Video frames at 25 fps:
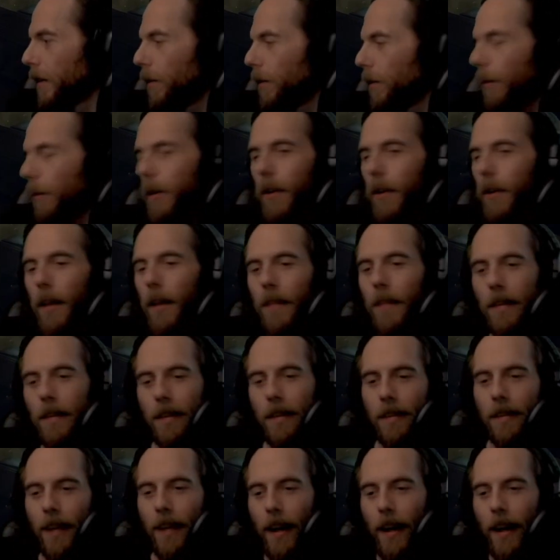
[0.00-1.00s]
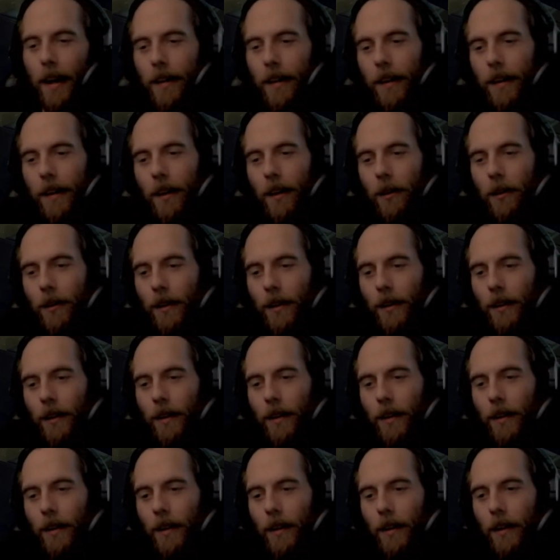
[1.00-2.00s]
Whether or not that's exciting to you,
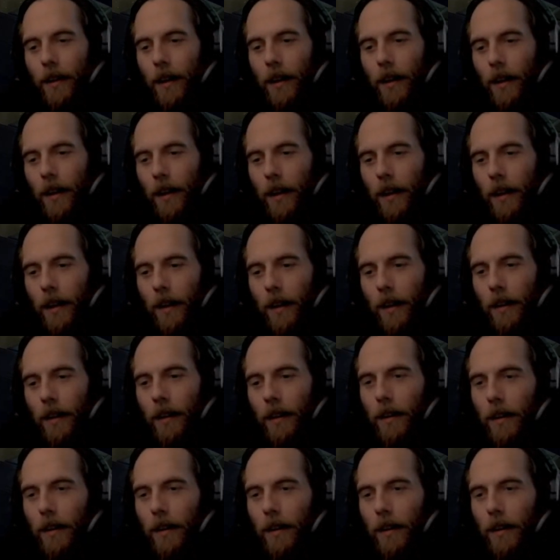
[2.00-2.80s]
but